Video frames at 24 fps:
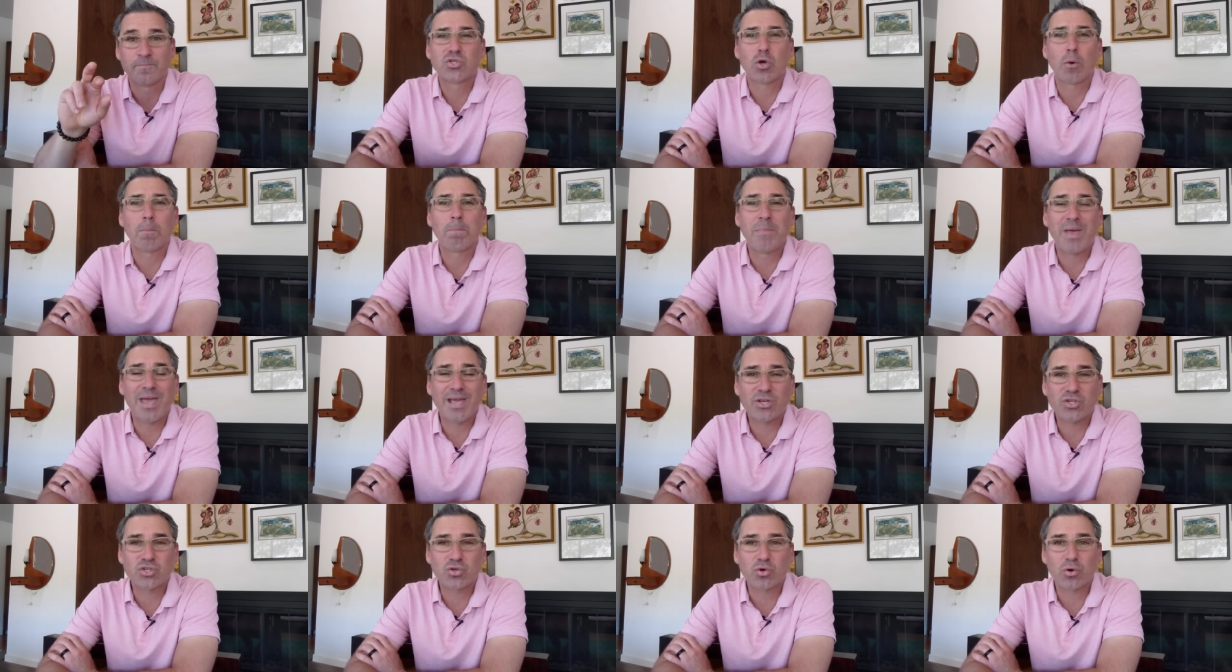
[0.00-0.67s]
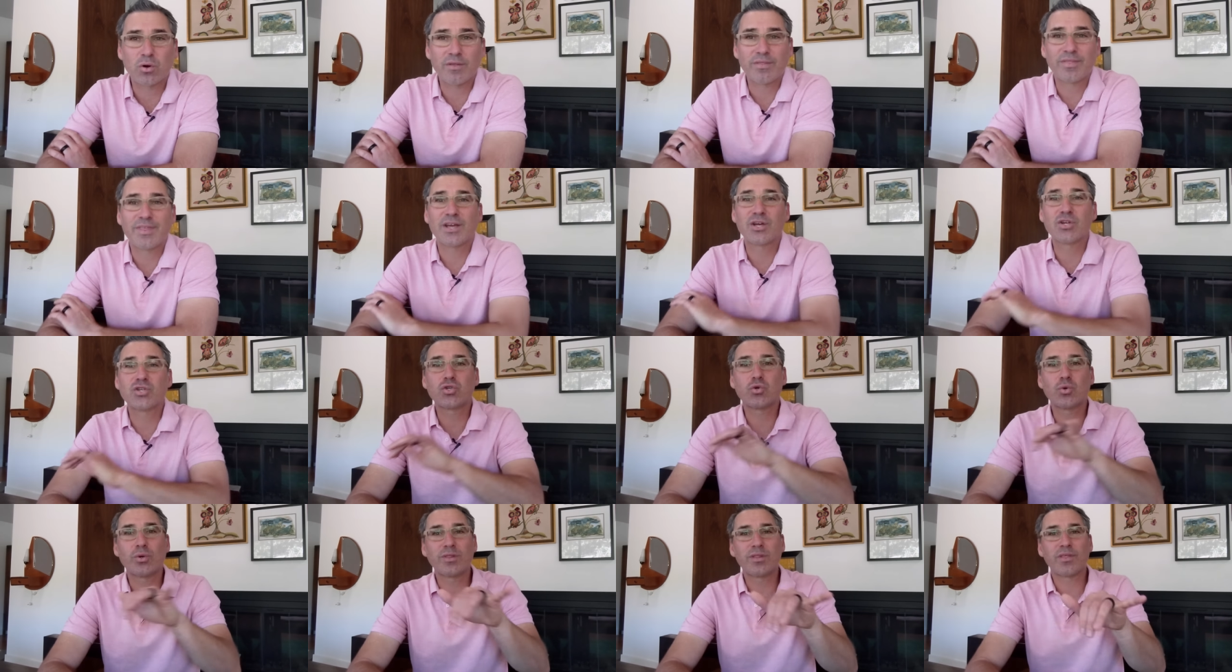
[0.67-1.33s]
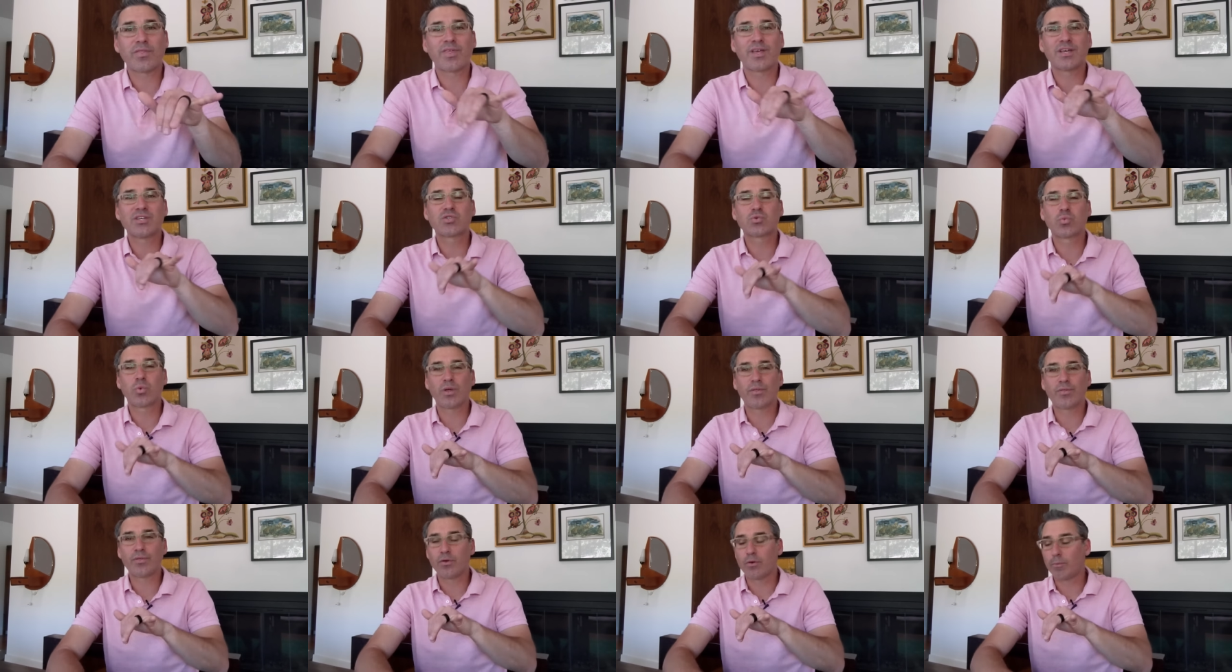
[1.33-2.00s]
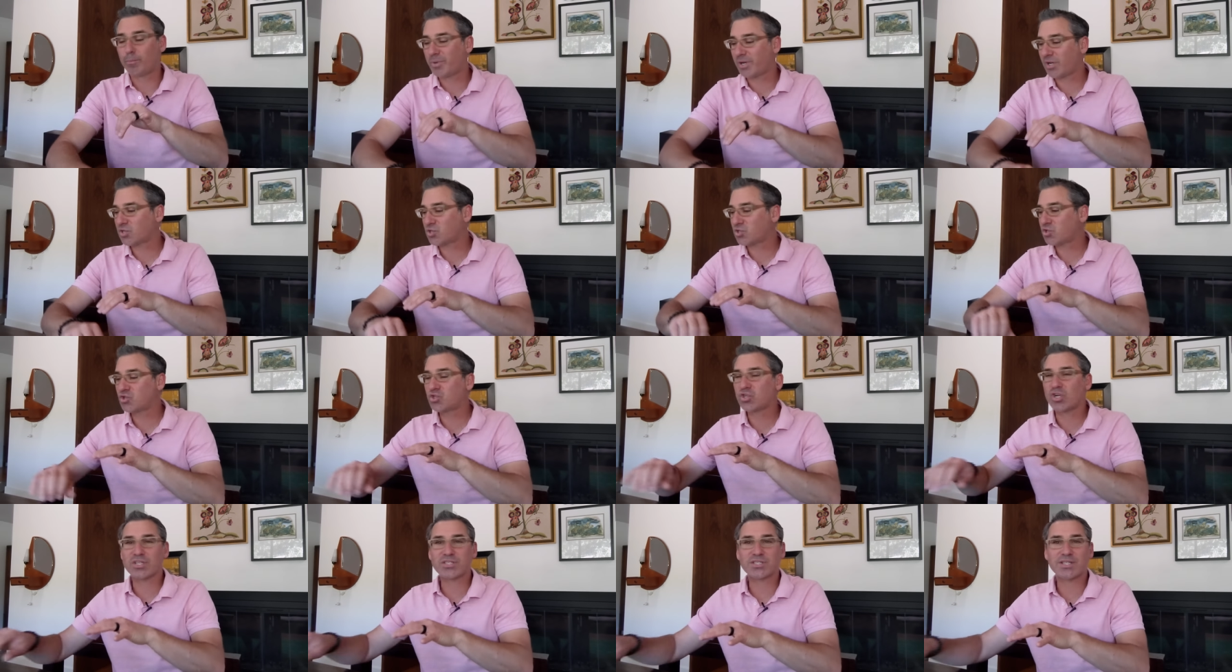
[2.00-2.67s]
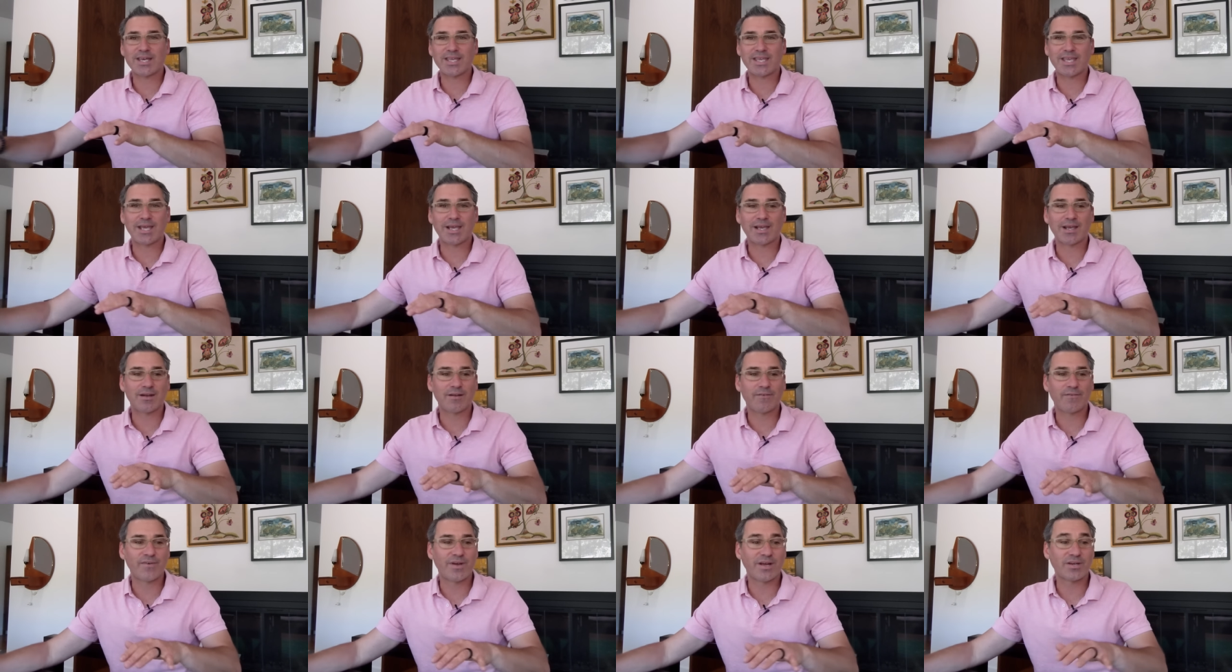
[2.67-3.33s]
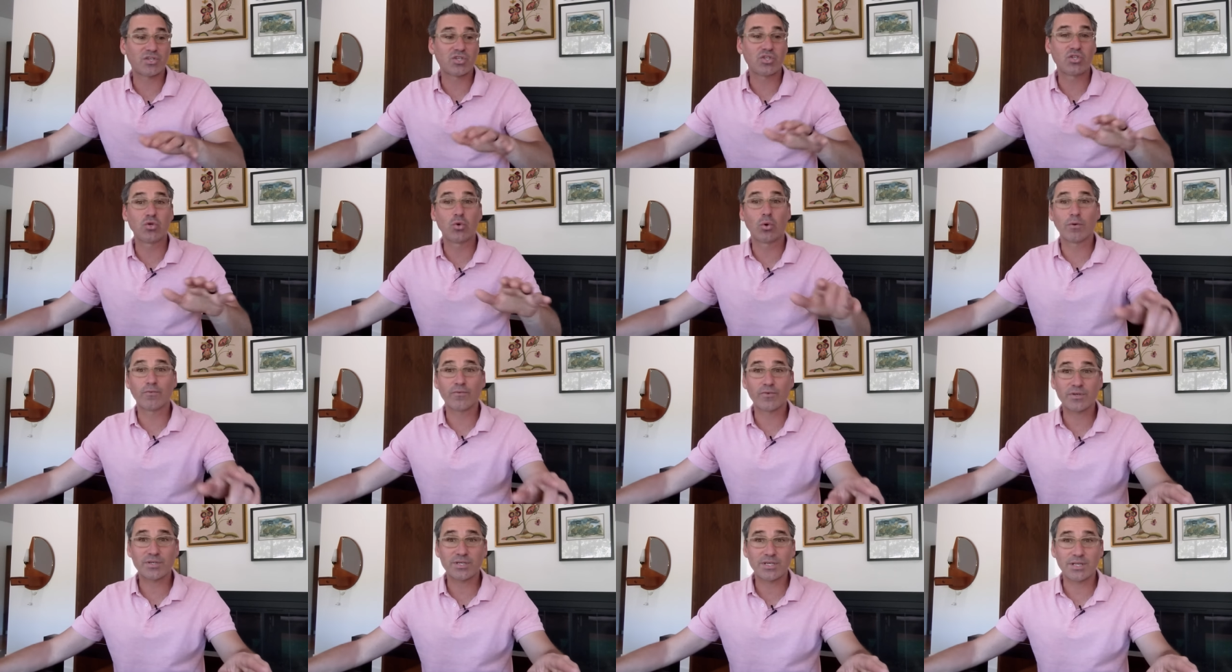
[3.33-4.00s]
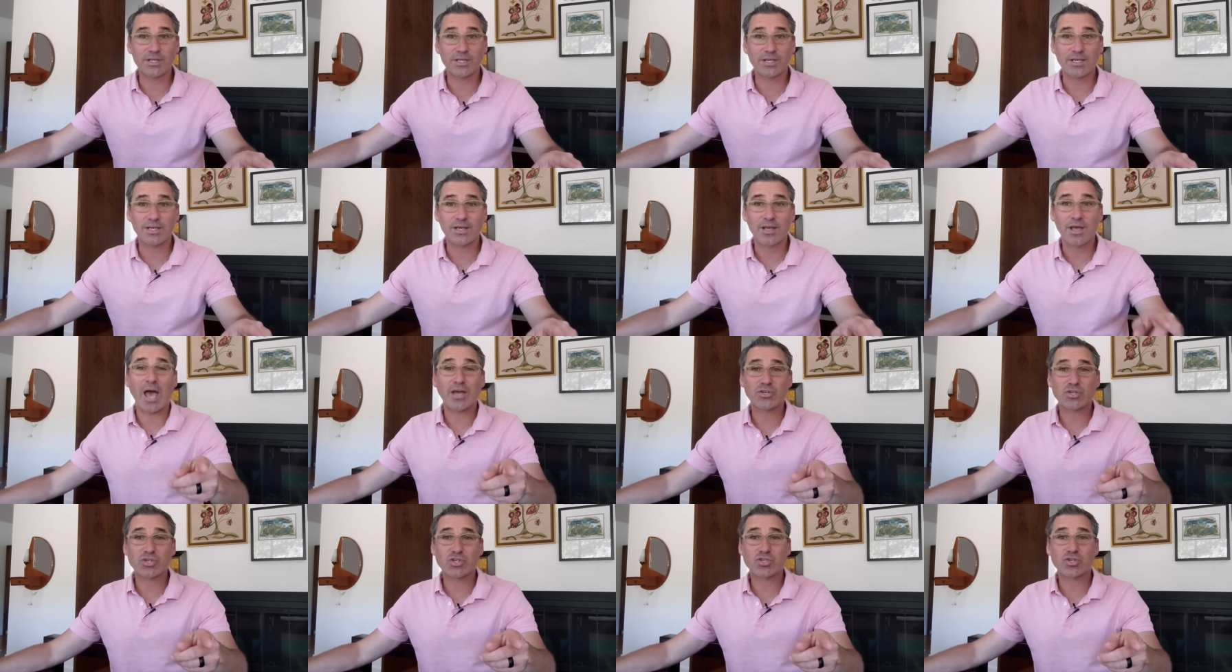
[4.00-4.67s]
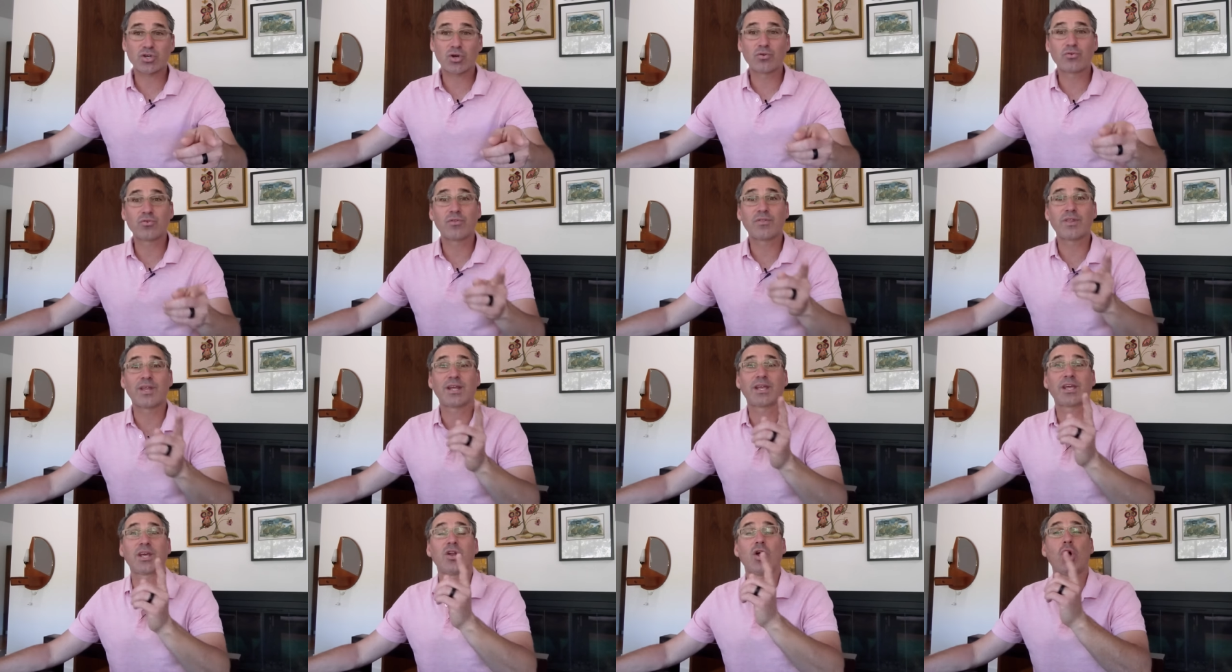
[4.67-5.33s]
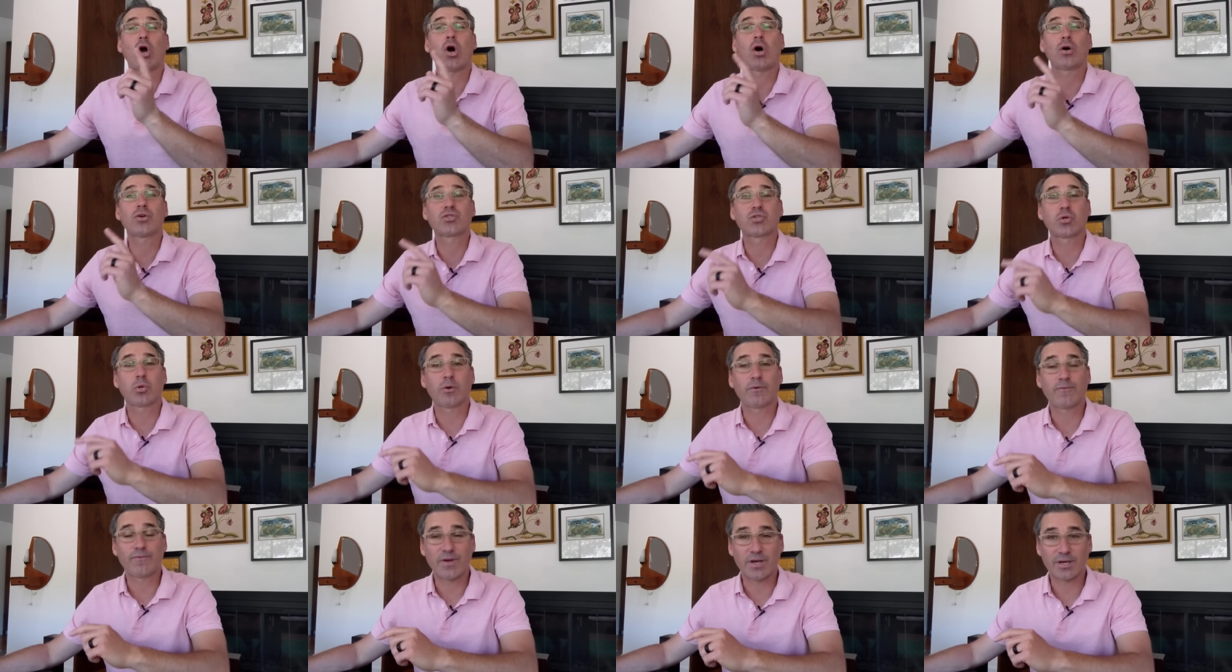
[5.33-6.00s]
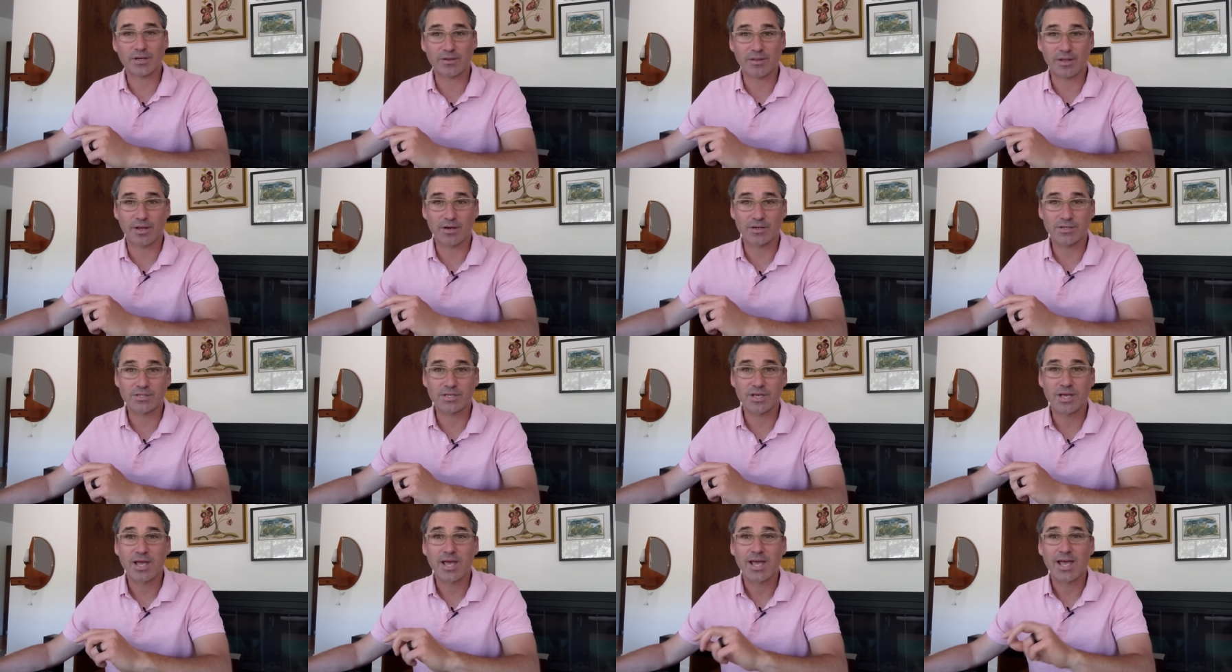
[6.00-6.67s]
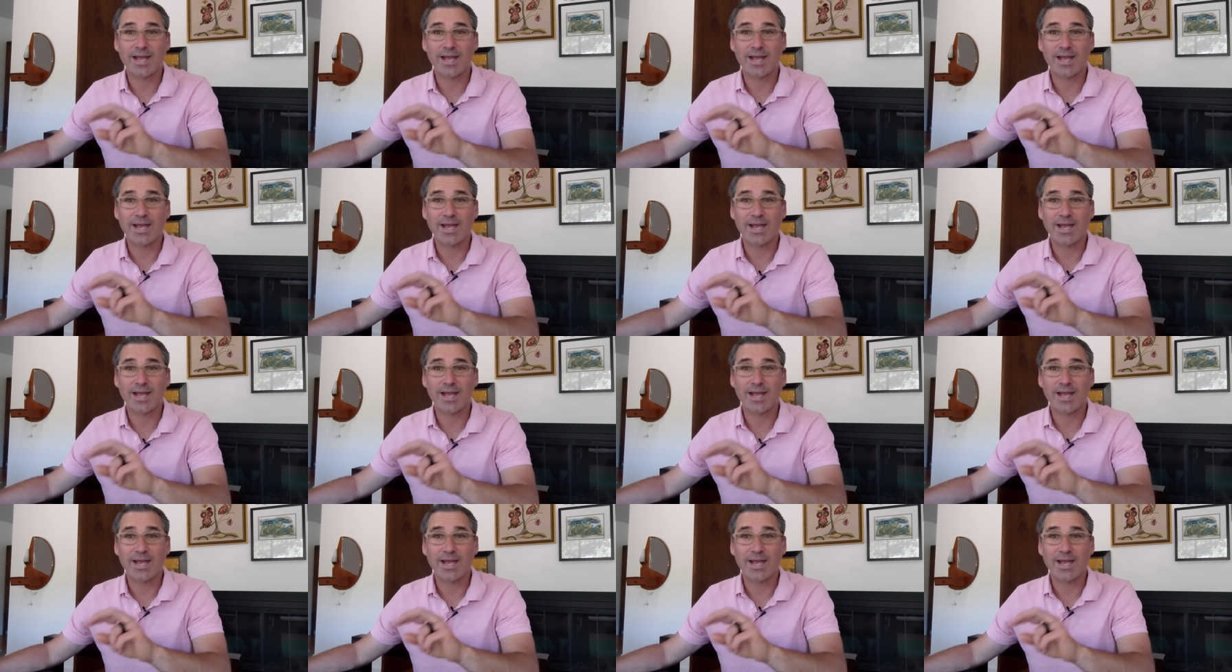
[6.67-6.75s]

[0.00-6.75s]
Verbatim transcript: So make sure they're doing the things with you, because just like it can affect your fertility, I just showed you that it can also affect theirs,